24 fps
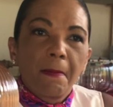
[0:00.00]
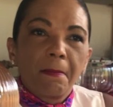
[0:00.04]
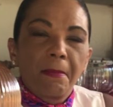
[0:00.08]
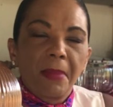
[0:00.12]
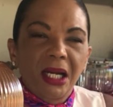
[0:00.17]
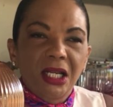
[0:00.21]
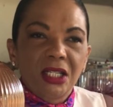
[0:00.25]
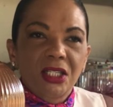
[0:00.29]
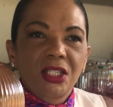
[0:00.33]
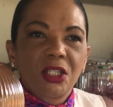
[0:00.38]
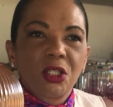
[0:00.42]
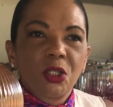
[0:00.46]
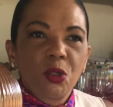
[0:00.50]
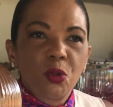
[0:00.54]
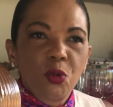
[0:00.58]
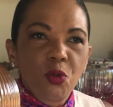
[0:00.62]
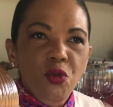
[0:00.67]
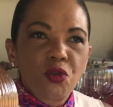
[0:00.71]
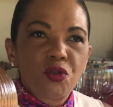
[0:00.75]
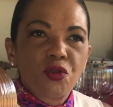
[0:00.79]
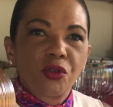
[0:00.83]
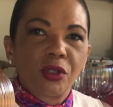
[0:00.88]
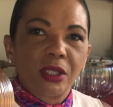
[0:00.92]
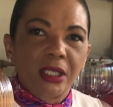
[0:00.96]
But
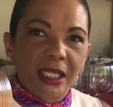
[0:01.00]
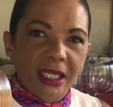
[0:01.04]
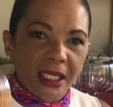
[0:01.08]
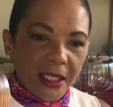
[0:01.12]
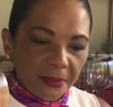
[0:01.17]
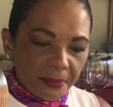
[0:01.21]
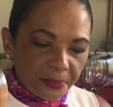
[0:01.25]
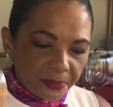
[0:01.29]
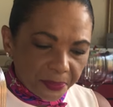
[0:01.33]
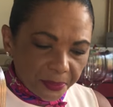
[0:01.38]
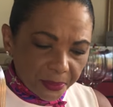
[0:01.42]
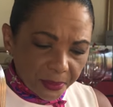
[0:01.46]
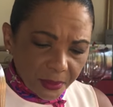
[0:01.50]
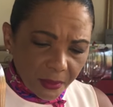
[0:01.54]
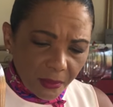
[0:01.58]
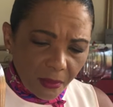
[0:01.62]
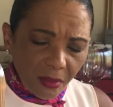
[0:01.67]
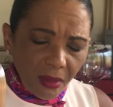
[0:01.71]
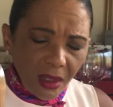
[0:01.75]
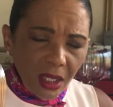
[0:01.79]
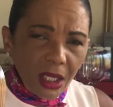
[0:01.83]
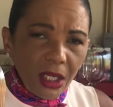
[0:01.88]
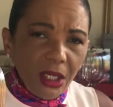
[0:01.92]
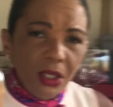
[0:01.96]
usually
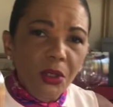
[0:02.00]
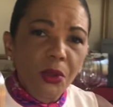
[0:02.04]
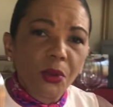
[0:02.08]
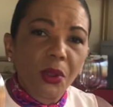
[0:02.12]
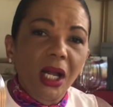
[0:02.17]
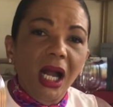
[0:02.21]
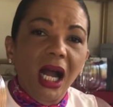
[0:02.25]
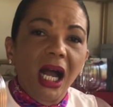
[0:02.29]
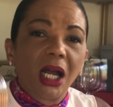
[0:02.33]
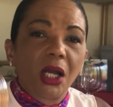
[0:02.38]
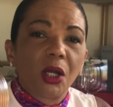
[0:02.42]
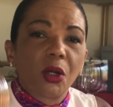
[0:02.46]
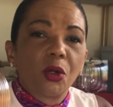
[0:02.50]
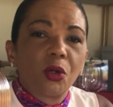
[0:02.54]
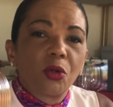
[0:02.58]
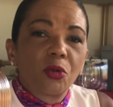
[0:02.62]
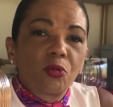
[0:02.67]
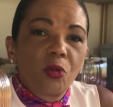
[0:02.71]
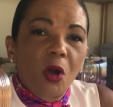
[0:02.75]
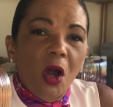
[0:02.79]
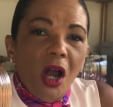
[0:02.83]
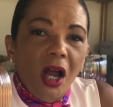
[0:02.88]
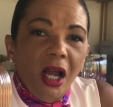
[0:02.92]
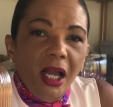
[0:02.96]
you can't go
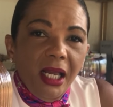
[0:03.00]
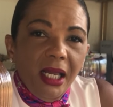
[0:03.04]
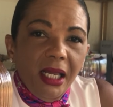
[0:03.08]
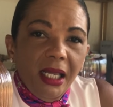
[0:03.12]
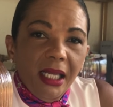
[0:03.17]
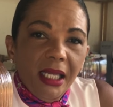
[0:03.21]
wrong